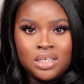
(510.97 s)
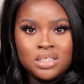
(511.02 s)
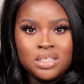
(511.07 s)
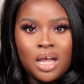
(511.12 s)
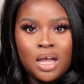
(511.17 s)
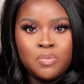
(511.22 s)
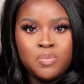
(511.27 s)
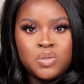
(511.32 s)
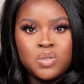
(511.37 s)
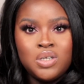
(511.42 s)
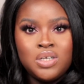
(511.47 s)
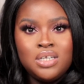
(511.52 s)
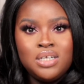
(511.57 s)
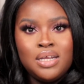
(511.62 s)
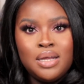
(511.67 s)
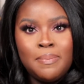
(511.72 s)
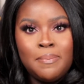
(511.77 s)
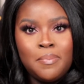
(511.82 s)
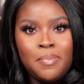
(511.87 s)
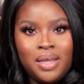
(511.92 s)
It's
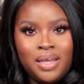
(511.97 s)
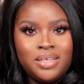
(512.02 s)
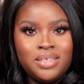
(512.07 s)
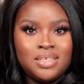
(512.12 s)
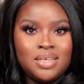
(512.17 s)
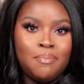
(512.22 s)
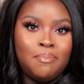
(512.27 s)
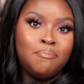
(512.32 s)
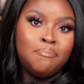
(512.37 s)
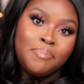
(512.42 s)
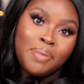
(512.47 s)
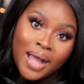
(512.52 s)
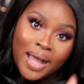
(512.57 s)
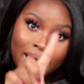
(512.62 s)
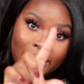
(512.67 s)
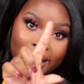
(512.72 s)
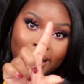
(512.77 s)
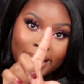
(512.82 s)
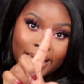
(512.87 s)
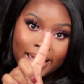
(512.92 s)
absolutely amazing.
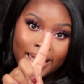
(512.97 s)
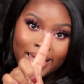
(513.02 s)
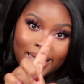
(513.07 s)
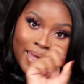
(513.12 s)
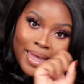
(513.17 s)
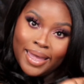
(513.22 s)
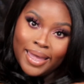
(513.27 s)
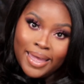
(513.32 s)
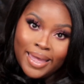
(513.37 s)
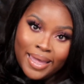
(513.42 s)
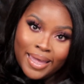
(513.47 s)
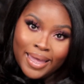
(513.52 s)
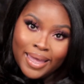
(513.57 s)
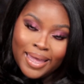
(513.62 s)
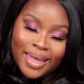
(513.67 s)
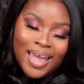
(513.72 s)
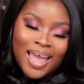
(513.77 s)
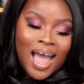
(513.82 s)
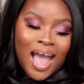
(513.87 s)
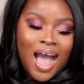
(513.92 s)
But
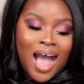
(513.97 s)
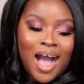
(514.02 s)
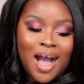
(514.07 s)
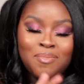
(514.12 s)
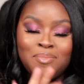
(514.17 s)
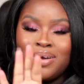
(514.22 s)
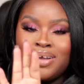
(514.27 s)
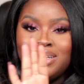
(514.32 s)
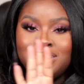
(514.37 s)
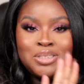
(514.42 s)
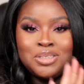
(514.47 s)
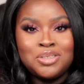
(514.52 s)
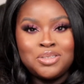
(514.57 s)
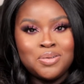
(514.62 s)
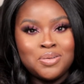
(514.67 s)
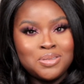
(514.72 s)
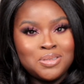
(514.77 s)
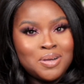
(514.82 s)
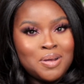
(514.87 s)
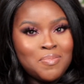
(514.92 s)
I'm gonna just
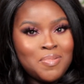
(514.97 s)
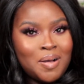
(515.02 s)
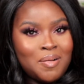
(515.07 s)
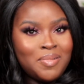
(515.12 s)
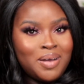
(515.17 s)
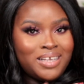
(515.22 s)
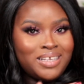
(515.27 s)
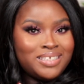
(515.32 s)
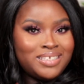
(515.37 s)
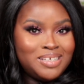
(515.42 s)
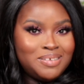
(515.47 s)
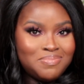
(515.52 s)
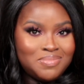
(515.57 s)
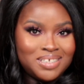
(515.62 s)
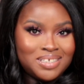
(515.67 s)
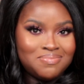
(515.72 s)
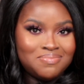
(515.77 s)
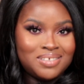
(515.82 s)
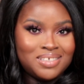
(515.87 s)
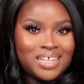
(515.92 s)
talk to you about my
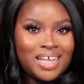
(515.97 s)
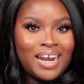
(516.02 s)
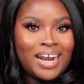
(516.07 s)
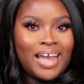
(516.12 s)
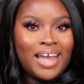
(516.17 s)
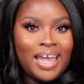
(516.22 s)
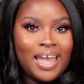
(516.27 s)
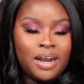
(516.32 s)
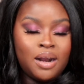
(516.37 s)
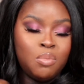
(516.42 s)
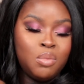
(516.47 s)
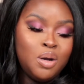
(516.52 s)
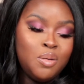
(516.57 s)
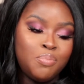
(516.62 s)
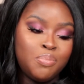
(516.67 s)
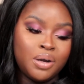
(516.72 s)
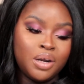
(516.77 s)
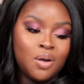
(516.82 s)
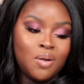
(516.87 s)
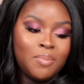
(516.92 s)
symptoms that I had. I'm
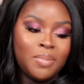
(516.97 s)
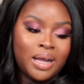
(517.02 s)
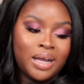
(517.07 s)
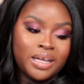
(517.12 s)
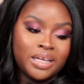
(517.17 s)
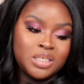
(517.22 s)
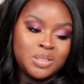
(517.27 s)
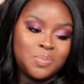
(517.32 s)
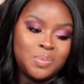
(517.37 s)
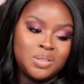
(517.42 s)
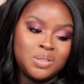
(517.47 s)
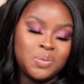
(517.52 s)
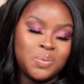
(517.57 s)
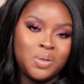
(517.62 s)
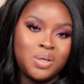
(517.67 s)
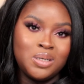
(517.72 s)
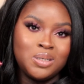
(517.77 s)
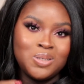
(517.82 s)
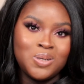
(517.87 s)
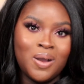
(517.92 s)
gonna bring on my husband so
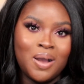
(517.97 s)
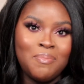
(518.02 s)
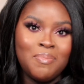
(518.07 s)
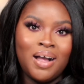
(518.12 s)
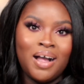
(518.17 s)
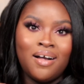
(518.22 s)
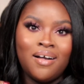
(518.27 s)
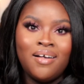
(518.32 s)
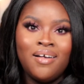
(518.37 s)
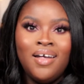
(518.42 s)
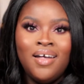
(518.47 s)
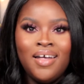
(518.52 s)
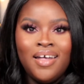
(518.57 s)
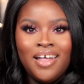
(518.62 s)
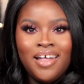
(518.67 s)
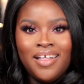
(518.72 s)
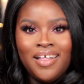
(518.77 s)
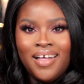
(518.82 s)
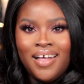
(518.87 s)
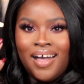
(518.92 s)
we can talk about
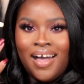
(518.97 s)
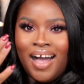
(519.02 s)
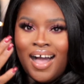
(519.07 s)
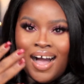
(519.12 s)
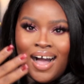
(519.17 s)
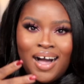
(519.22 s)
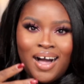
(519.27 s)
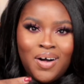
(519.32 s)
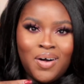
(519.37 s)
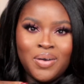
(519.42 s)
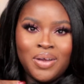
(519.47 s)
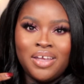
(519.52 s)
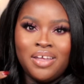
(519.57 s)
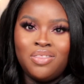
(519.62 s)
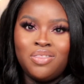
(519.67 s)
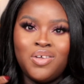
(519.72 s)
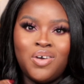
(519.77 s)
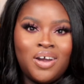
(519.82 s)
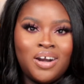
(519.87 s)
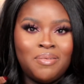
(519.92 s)
how he
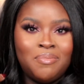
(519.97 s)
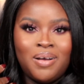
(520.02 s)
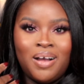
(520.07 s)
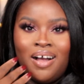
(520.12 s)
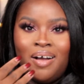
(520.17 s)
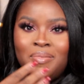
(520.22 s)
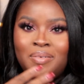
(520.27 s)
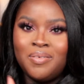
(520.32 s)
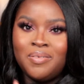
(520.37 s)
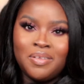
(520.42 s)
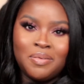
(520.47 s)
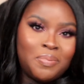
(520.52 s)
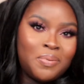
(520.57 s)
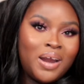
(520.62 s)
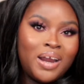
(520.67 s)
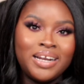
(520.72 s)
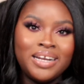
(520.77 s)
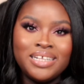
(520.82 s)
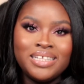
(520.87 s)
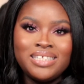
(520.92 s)
thought about the
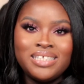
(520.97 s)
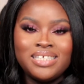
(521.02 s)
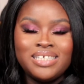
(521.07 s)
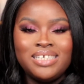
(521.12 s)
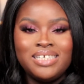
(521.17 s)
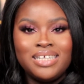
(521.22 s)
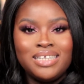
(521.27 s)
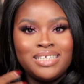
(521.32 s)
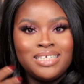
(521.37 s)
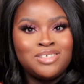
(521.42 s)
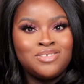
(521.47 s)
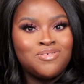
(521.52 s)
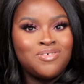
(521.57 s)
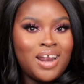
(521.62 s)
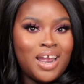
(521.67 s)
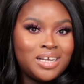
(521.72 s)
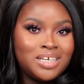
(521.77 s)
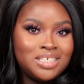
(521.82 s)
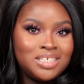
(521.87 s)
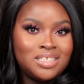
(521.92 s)
pregnancy and his
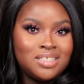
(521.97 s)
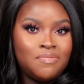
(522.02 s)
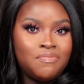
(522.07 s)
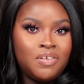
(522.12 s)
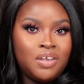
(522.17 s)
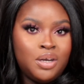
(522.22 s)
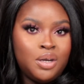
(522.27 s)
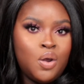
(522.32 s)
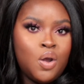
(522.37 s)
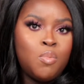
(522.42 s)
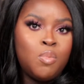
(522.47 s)
reaction to the video.